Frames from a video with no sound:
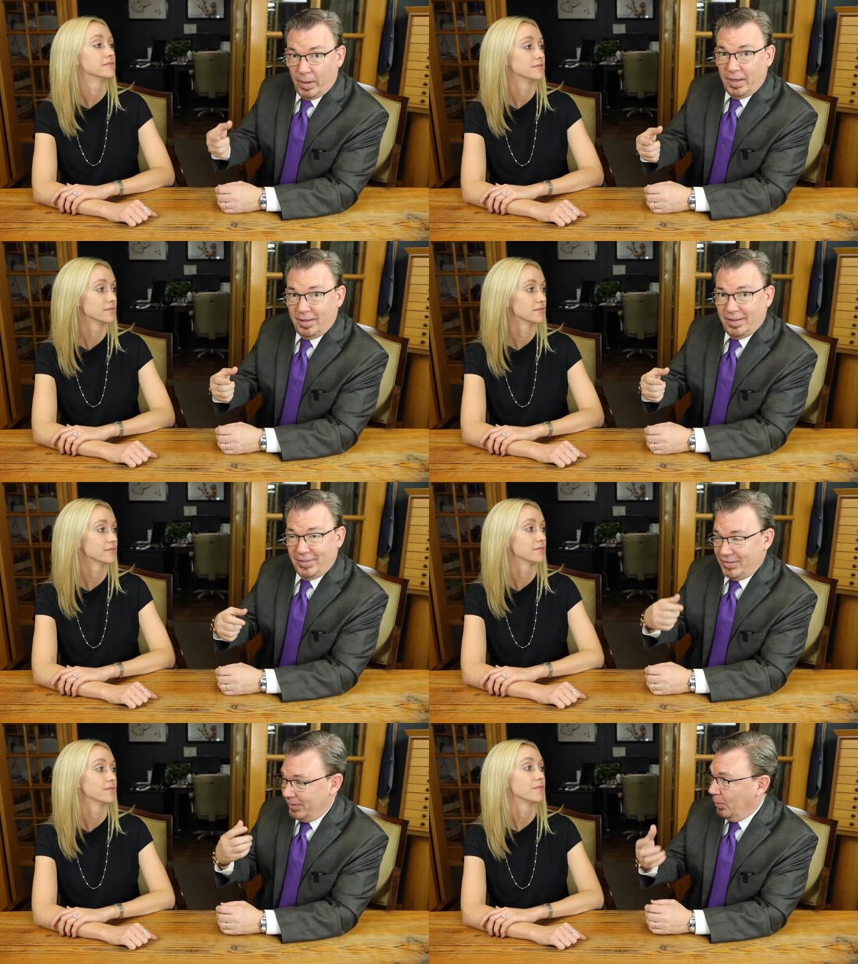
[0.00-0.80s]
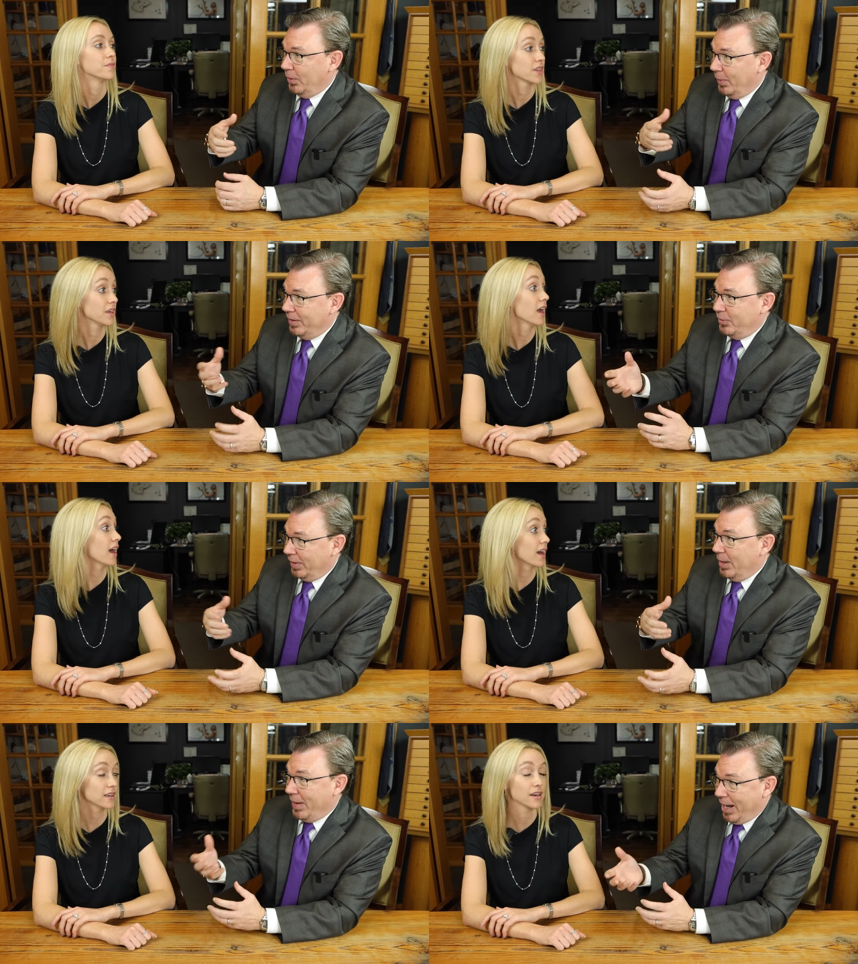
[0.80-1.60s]
Speaker 1: weight is the only way yeah, to
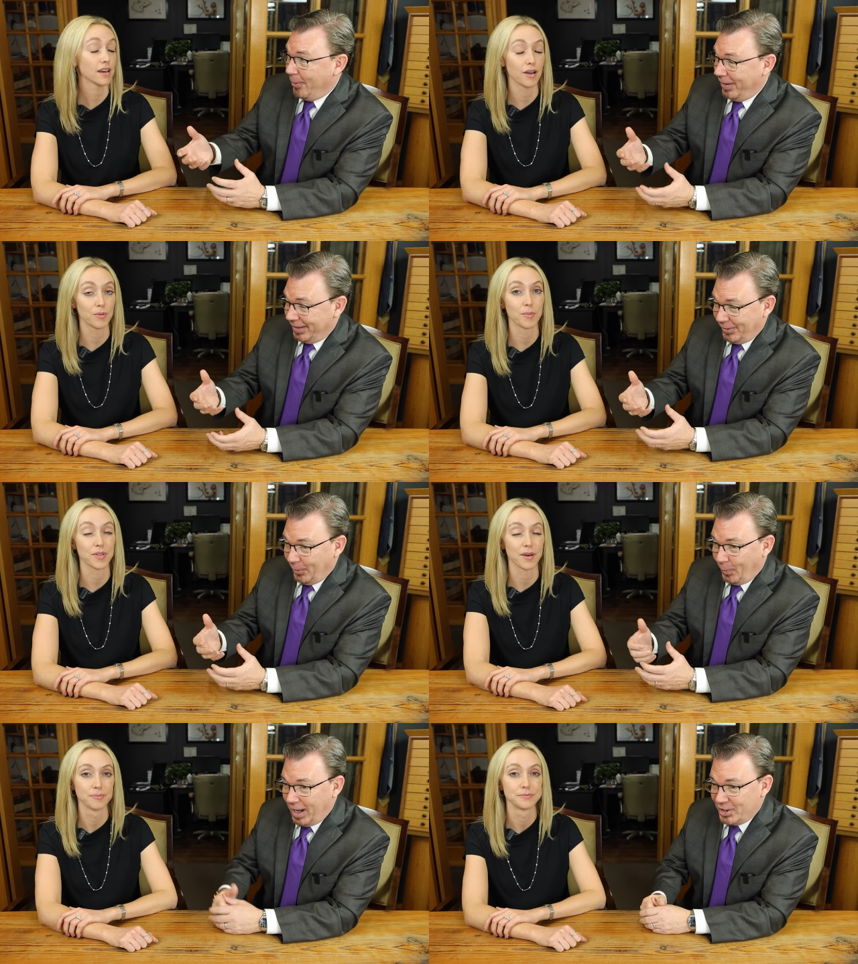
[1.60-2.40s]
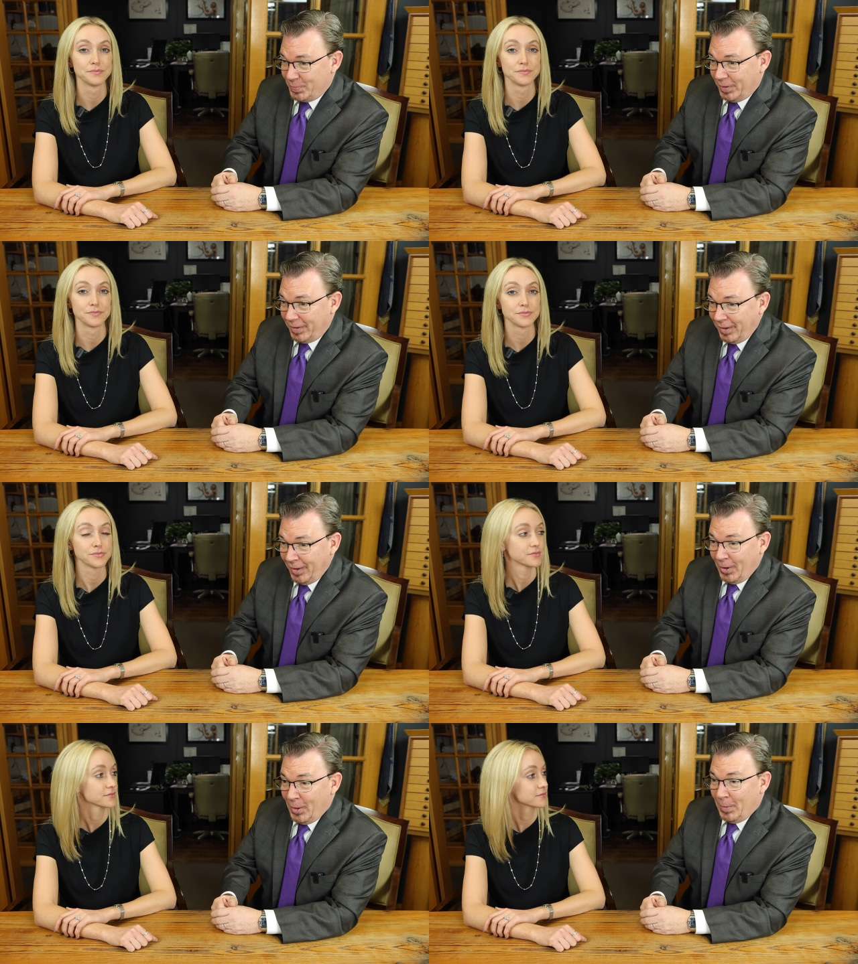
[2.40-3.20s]
get power yeah. into the watch. But
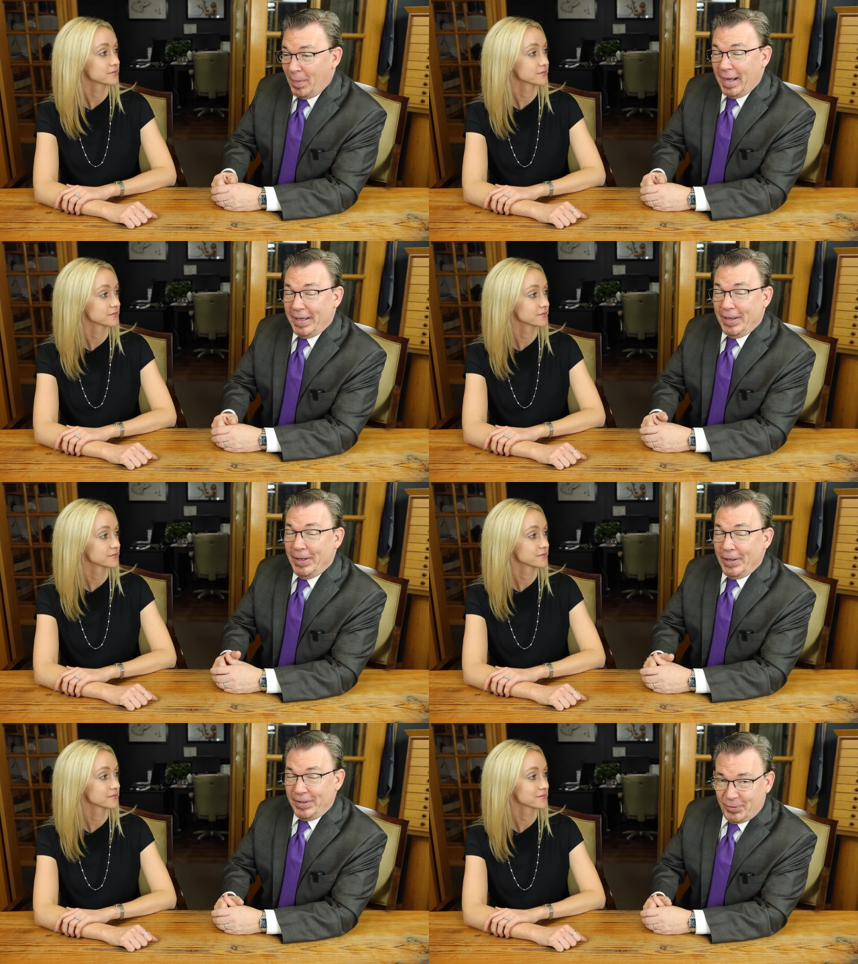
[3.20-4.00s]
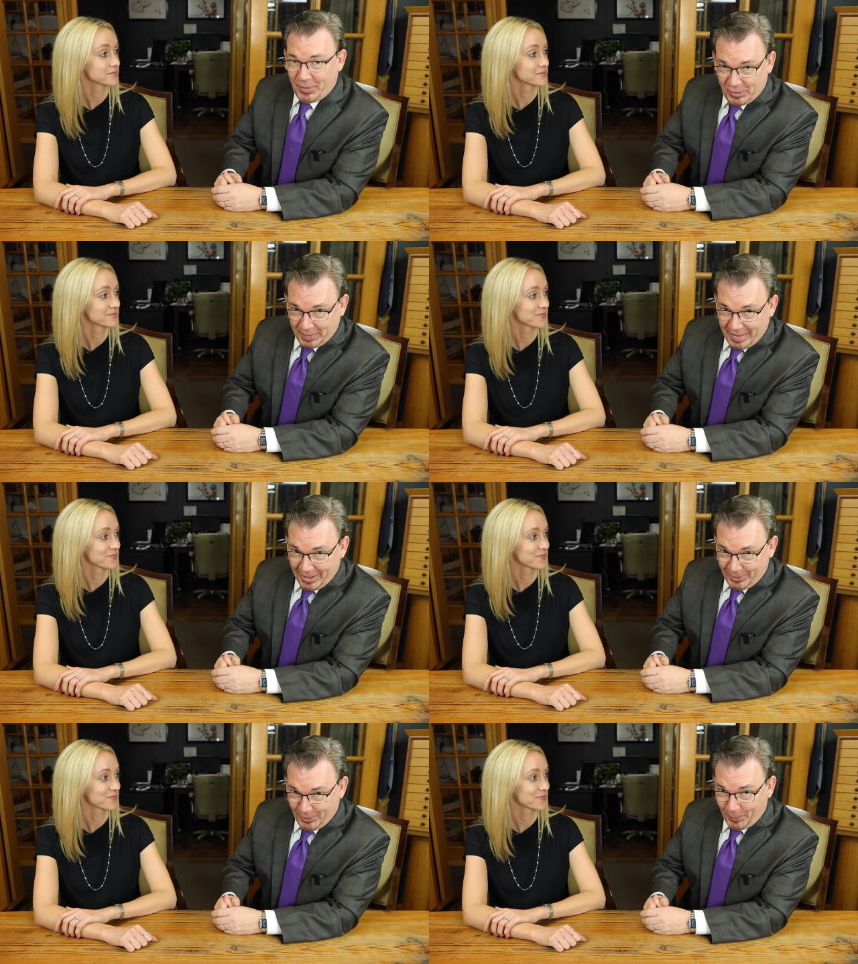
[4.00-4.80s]
my goodness, what a
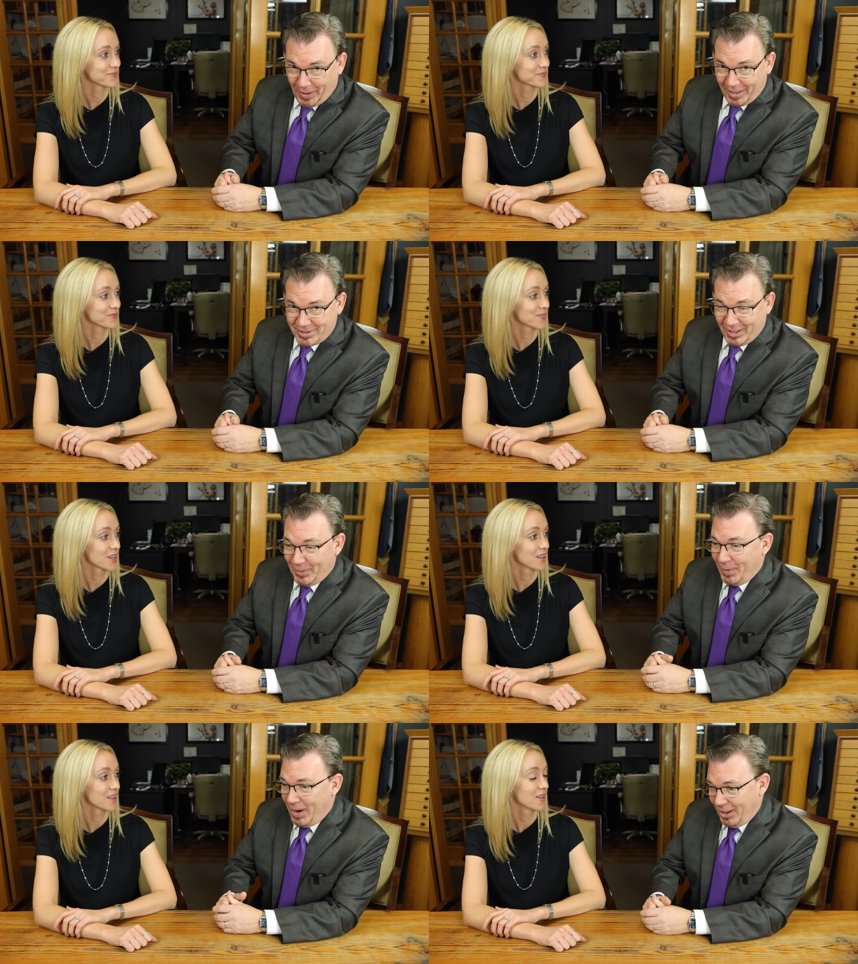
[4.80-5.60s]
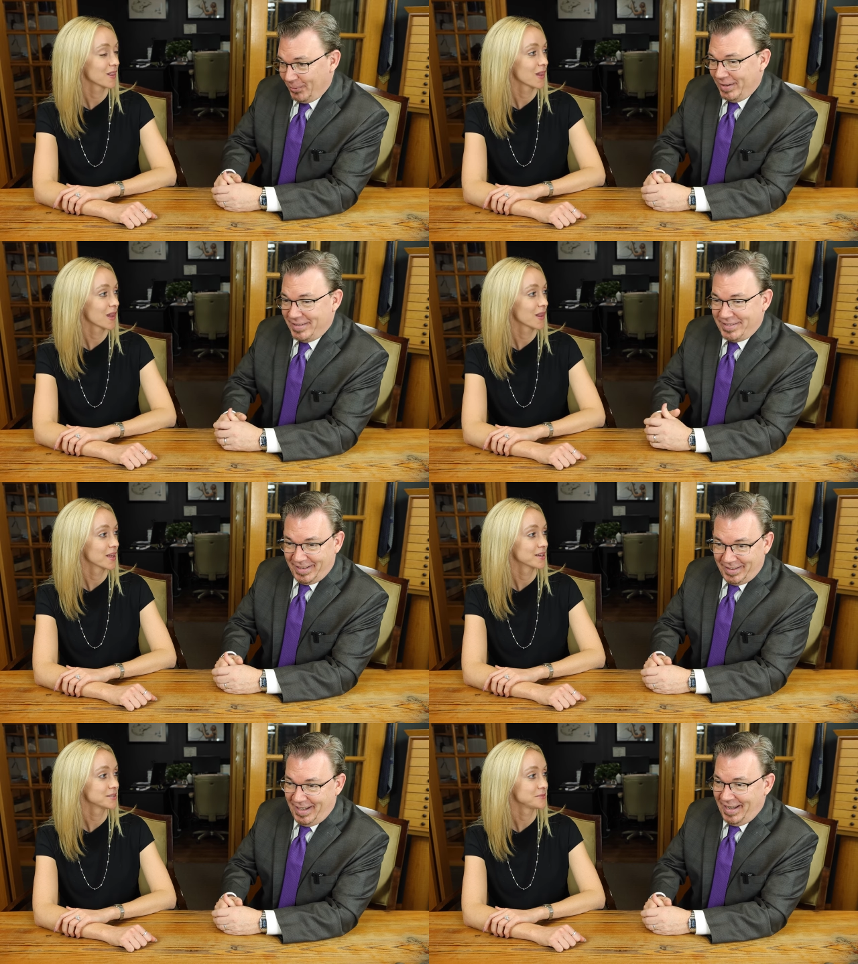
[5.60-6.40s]
spectacular watch. Um, on wrist,
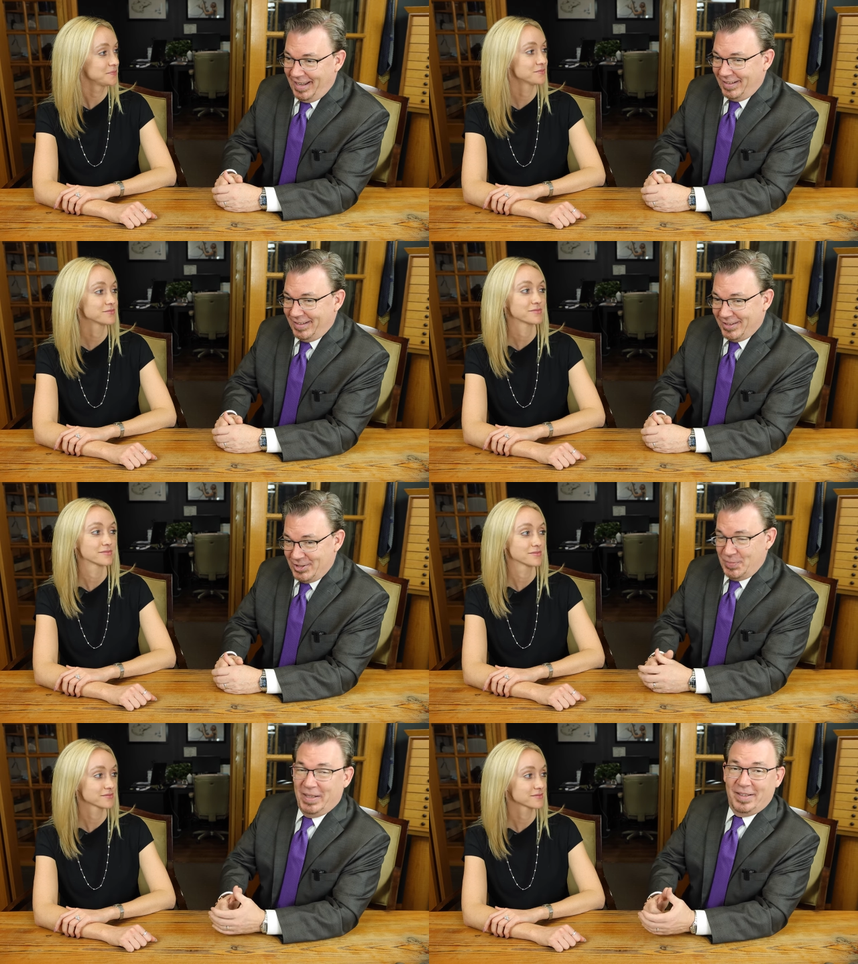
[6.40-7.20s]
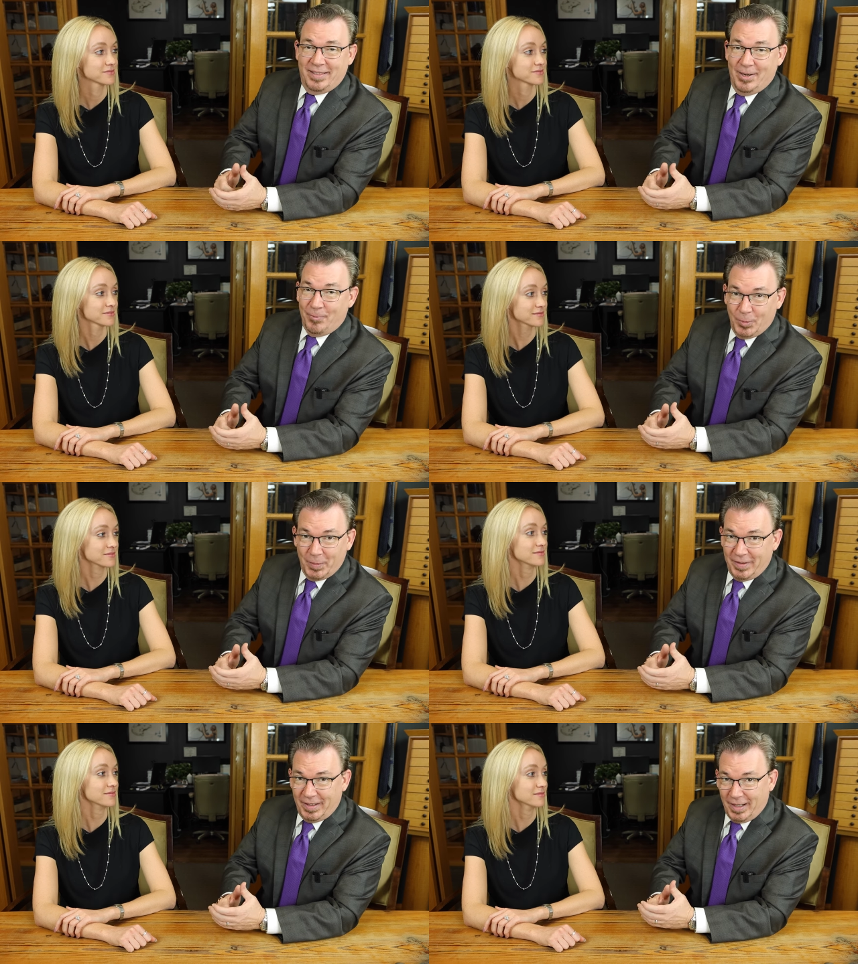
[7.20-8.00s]
in hand, uh, just being in the same room
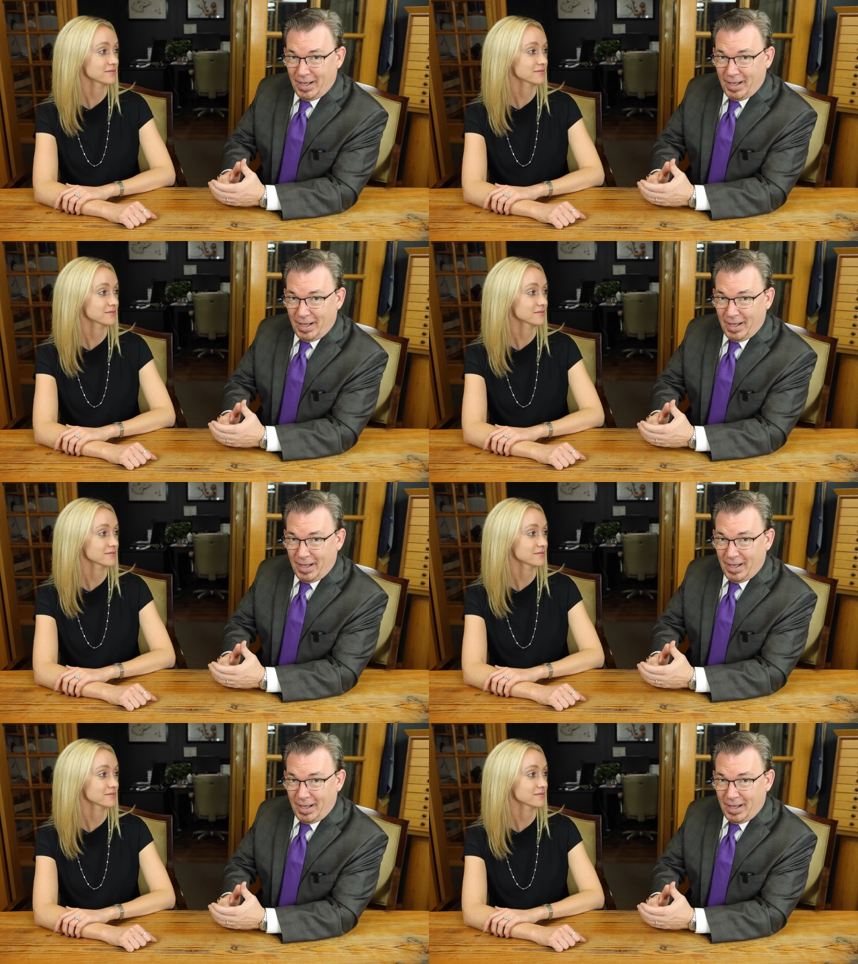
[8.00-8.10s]
with it,